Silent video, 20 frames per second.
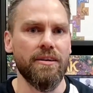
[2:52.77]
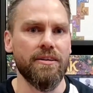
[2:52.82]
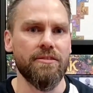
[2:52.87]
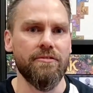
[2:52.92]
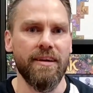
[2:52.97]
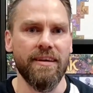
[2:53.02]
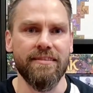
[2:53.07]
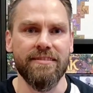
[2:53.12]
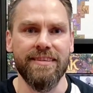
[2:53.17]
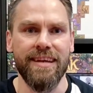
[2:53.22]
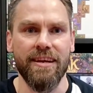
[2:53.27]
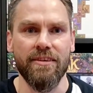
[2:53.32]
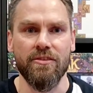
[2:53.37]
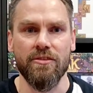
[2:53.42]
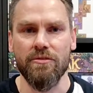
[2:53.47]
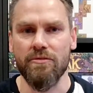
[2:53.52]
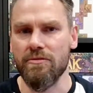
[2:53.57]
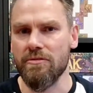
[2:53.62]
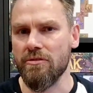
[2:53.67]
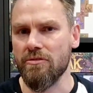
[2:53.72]
strength
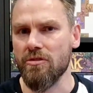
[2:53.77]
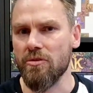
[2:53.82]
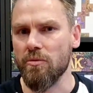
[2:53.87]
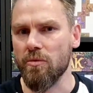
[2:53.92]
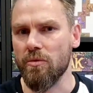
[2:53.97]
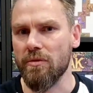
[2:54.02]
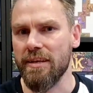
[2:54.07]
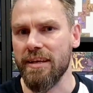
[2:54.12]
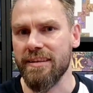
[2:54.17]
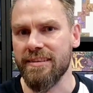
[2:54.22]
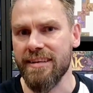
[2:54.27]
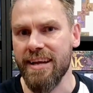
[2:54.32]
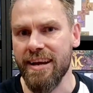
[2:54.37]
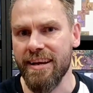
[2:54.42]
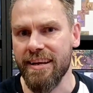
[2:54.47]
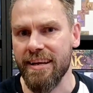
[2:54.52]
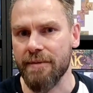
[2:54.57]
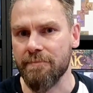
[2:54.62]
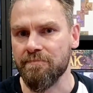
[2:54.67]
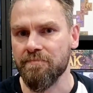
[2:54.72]
statues to do all the
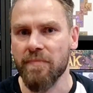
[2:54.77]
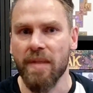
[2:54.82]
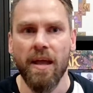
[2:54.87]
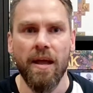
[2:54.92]
attacking?